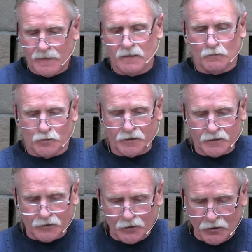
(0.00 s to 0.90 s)
we're going to
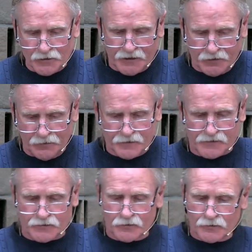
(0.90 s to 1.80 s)
go and kill this
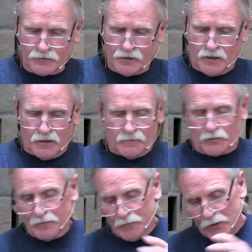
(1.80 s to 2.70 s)
dude,
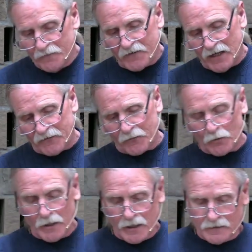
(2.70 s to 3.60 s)
remove that
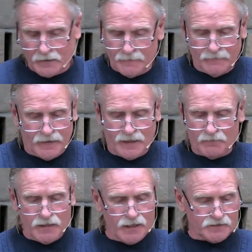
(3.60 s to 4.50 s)
threat, and
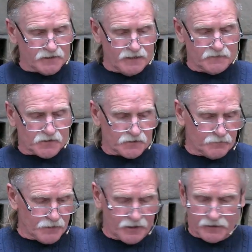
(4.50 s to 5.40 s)
man, David's going to
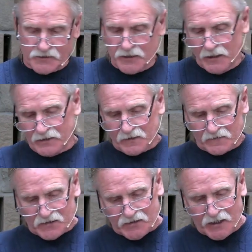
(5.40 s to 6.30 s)
make us heads of
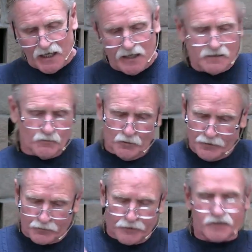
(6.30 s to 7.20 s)
state and we'll be
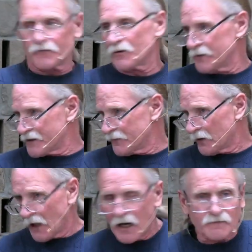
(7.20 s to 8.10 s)
rich for the rest of our
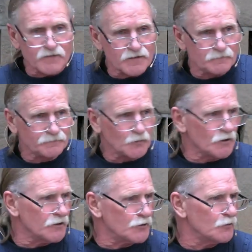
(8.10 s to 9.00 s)
lives. We're
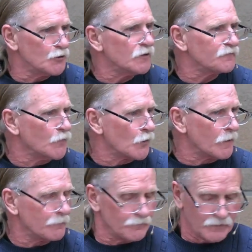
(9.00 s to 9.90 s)
going to do good for
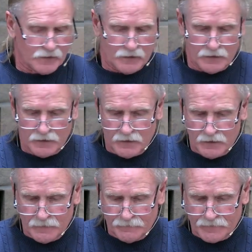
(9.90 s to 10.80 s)
him.
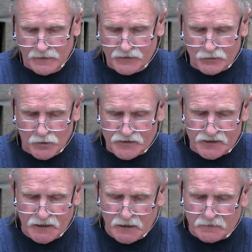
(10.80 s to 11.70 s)
And so once
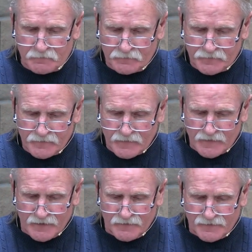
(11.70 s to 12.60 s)
again,
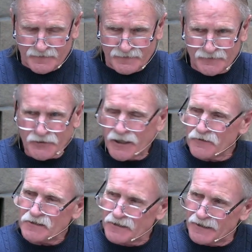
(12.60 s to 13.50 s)
look how
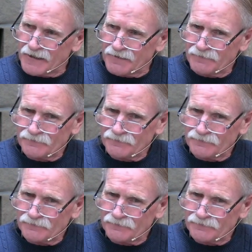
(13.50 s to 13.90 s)
they did it.